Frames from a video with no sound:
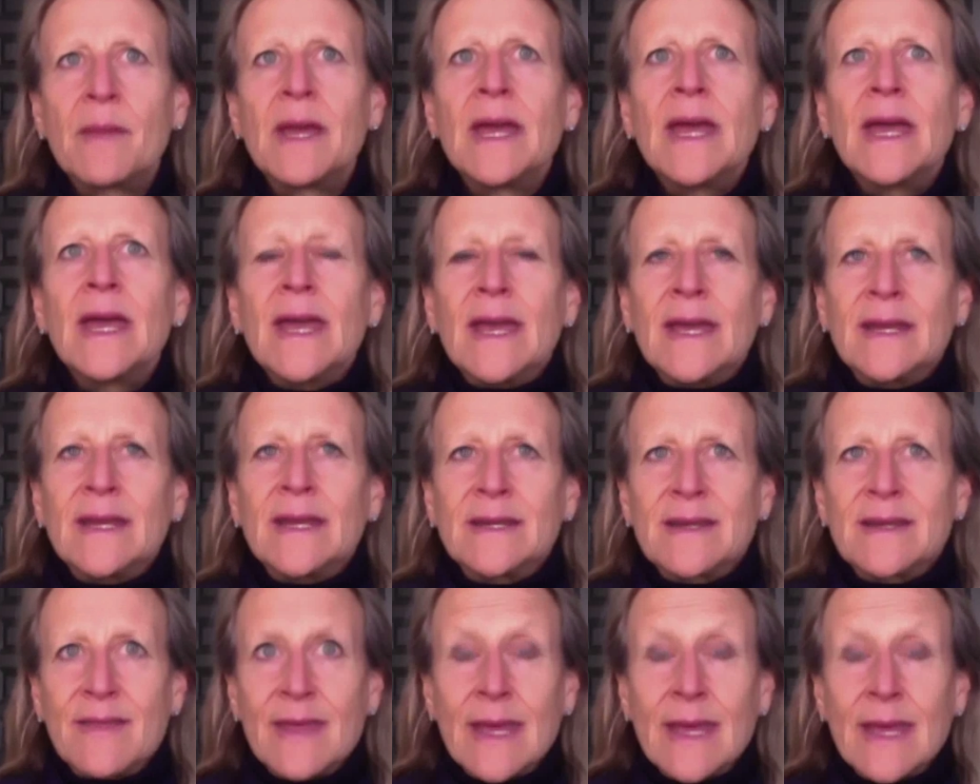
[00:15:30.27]
into
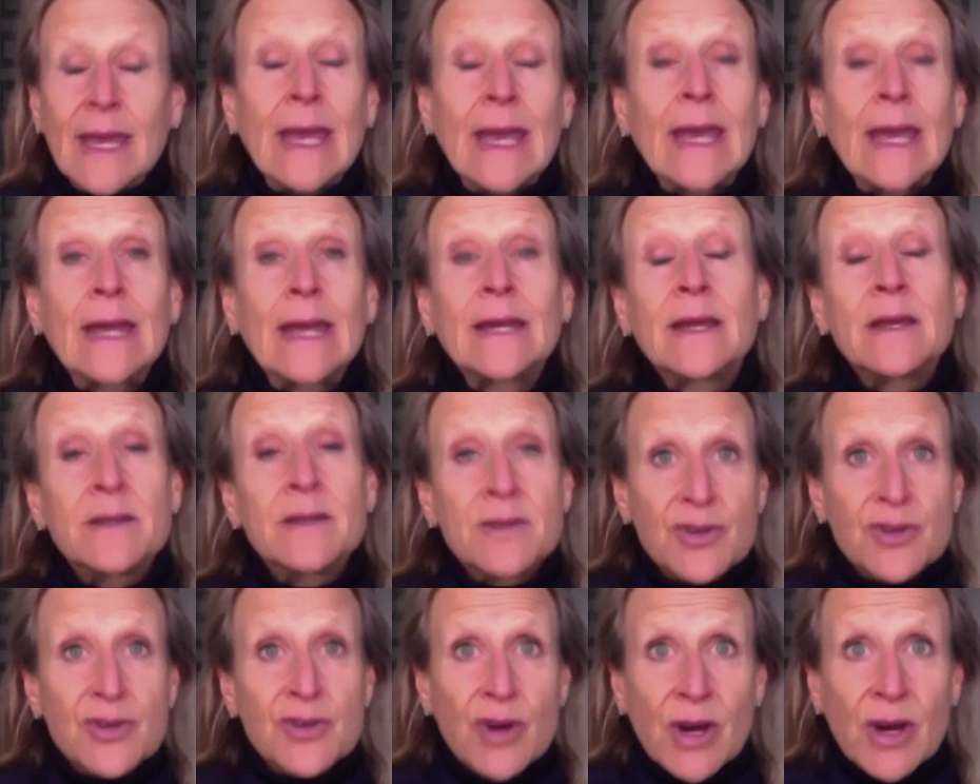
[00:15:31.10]
thinking and
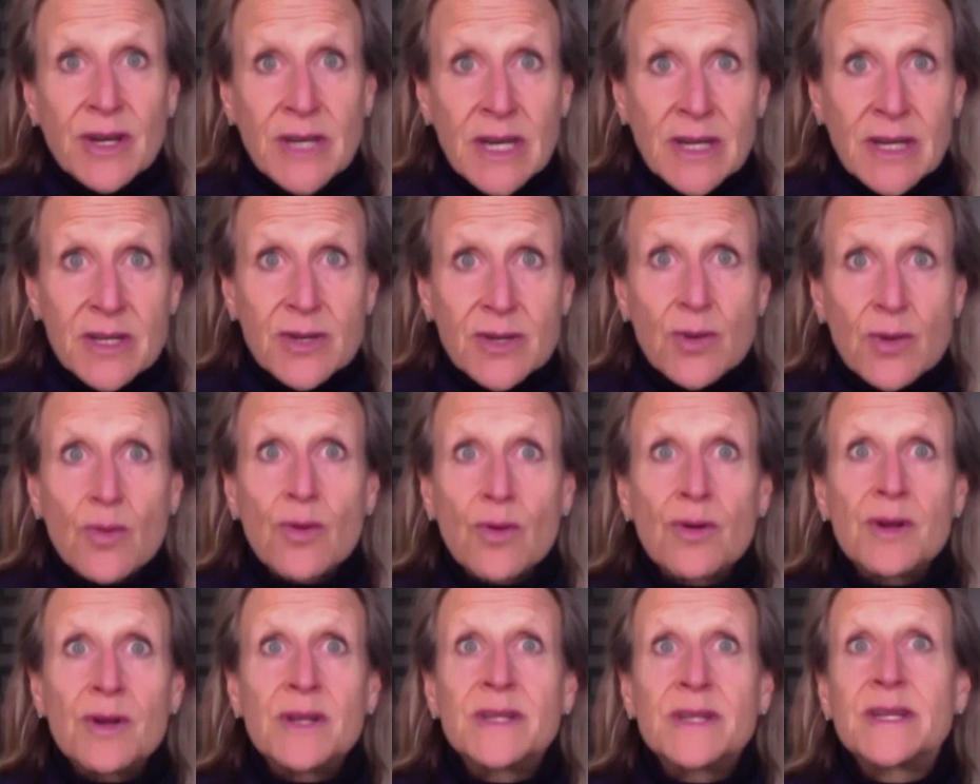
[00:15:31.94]
constructing
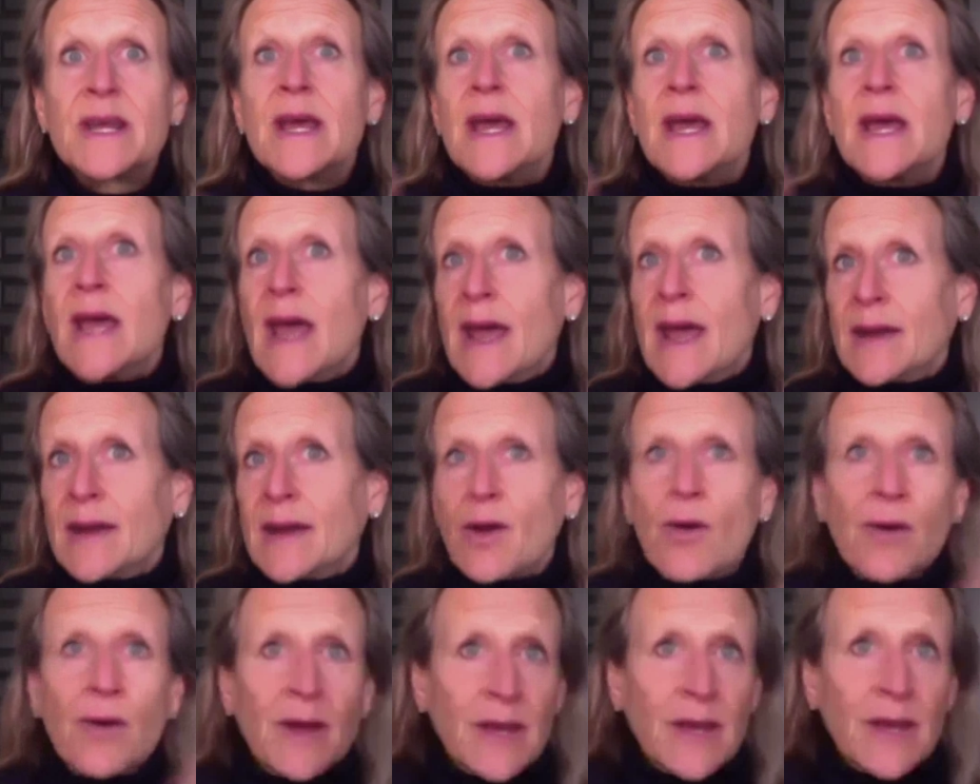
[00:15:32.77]
stories and
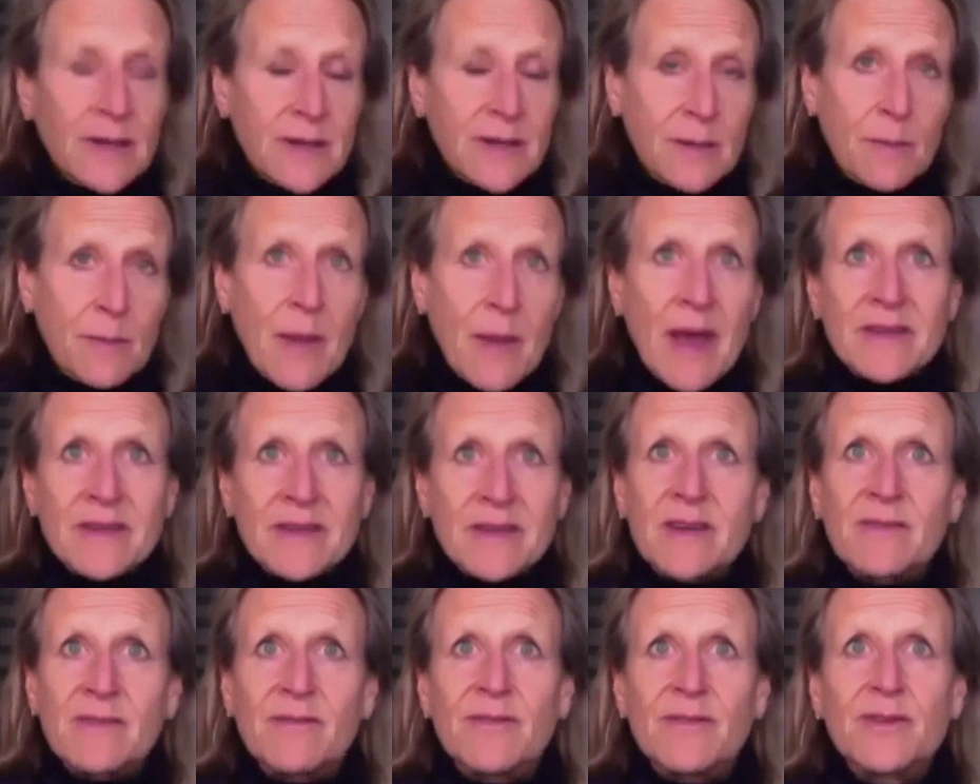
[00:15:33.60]
going into past
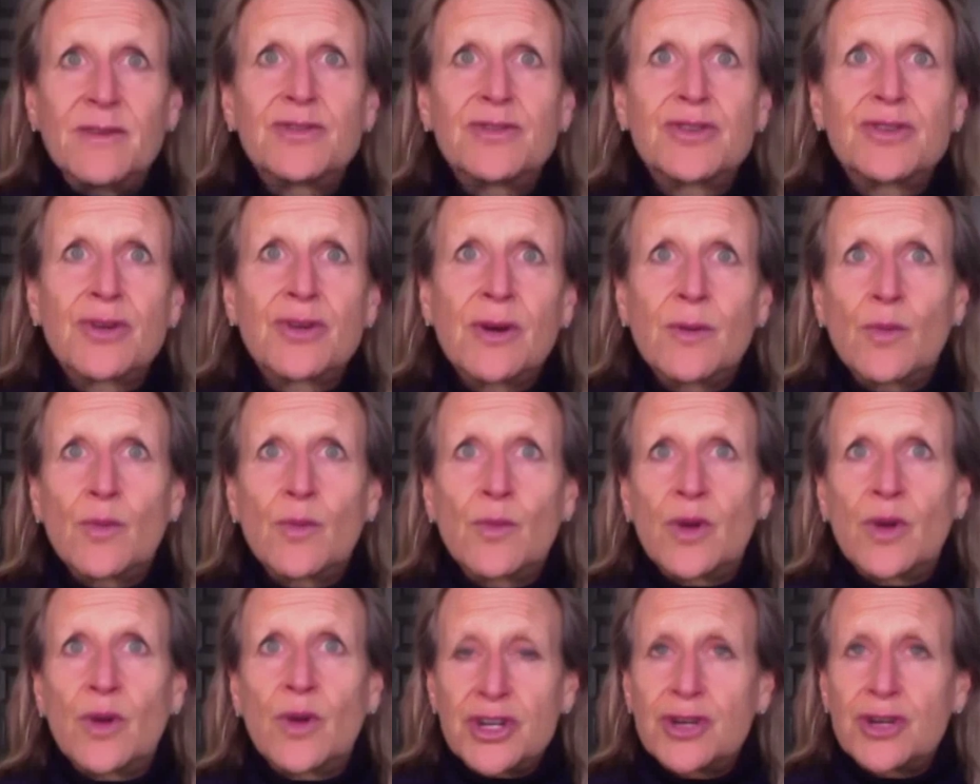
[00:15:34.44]
and future and what
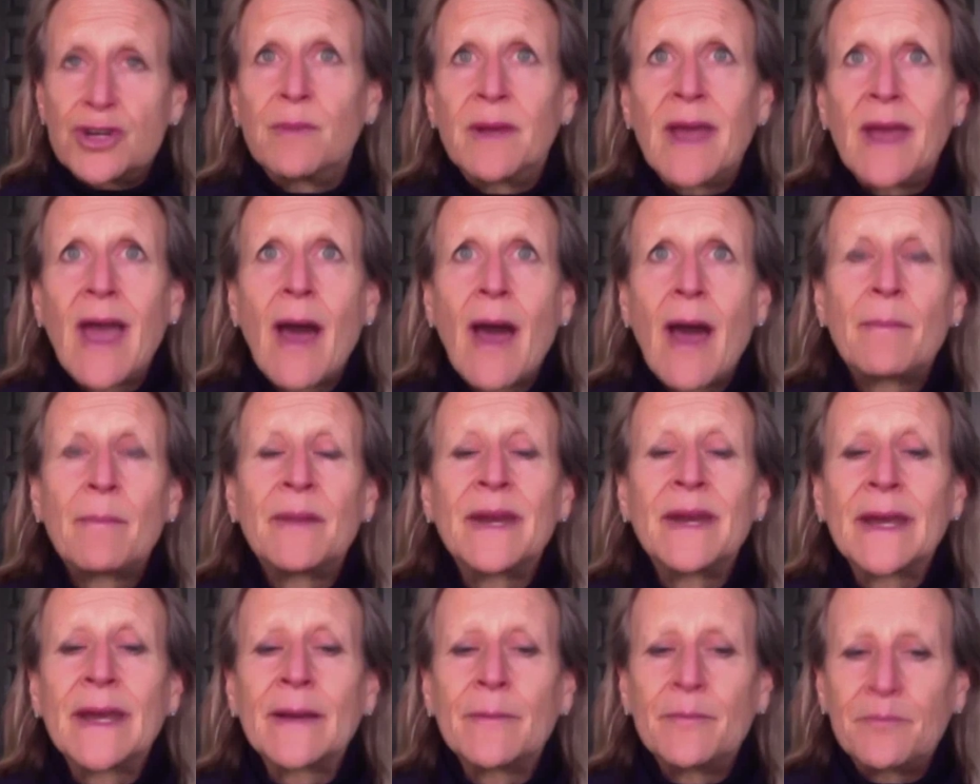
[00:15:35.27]
should be happening.